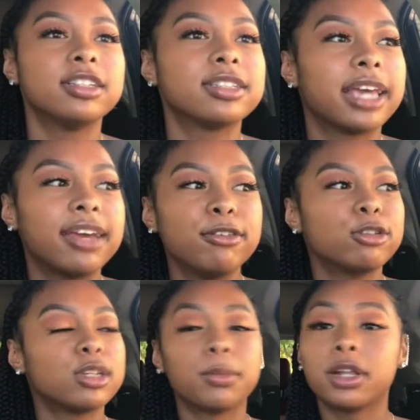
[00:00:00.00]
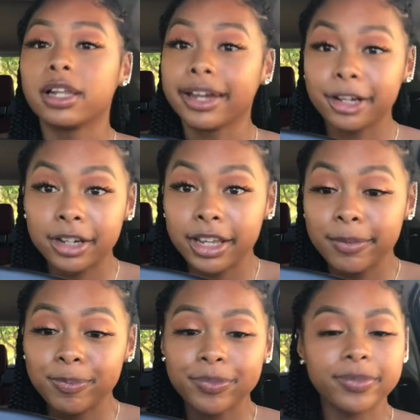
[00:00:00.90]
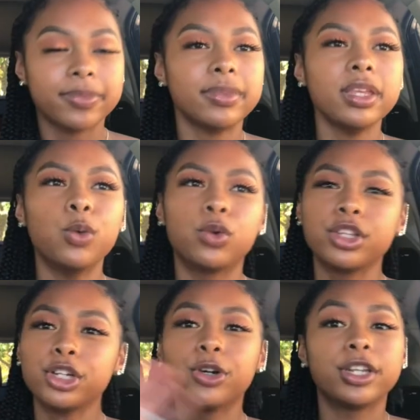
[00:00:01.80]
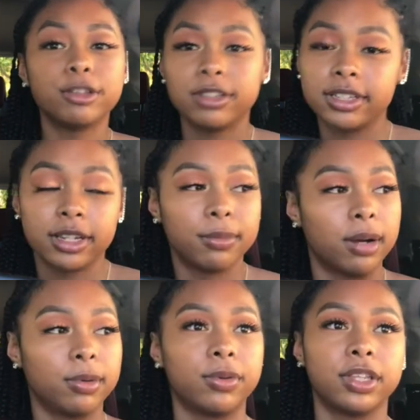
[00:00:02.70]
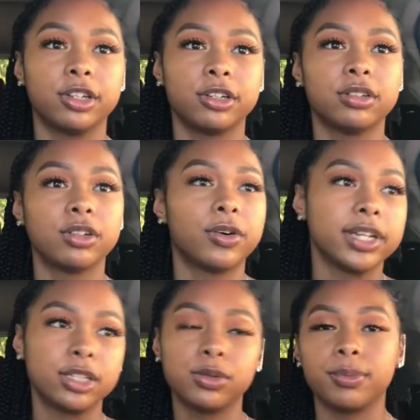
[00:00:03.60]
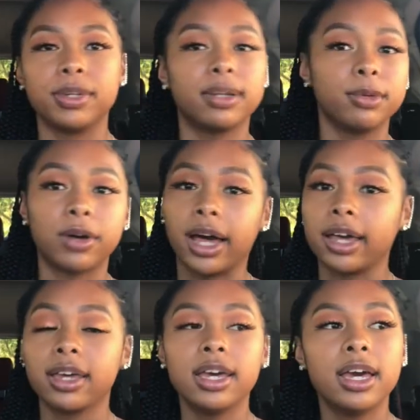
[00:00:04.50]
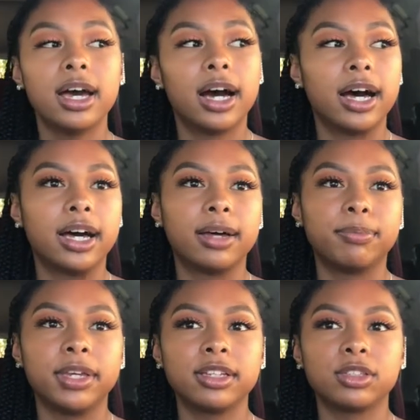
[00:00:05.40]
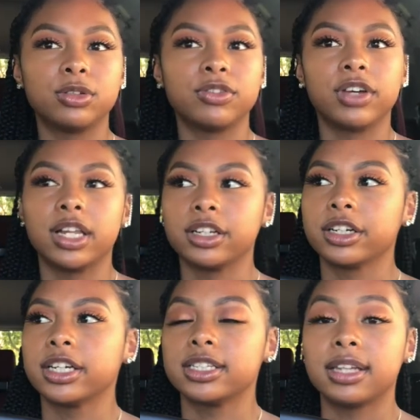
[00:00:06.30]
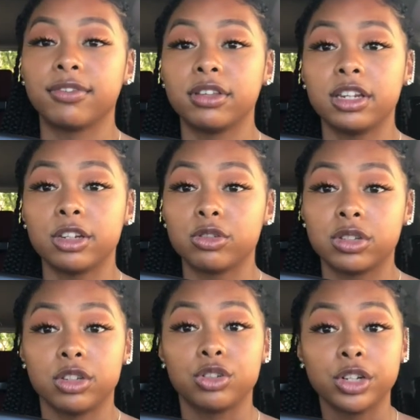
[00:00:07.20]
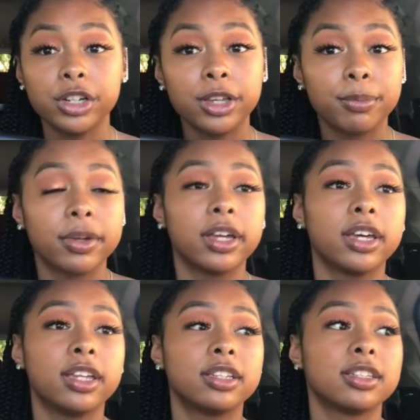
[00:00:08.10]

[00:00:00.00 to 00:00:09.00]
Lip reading: gave you some clarity, whether you're going to UC Santa Barbara, whether you're going to a PWI. Being a student of color, it's definitely an interesting journey, but